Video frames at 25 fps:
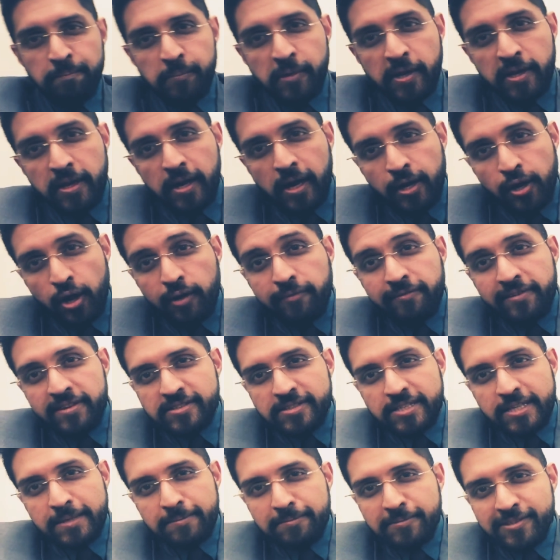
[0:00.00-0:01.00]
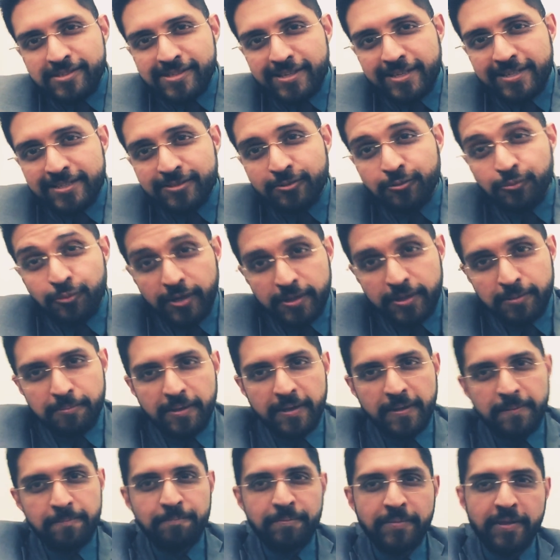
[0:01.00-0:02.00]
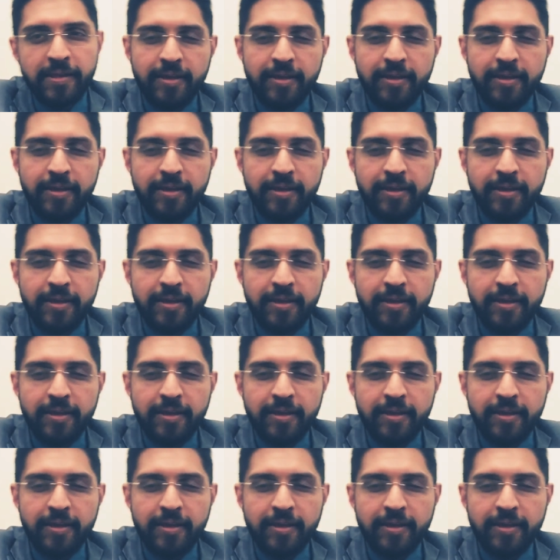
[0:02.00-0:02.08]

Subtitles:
But I always keep this list with me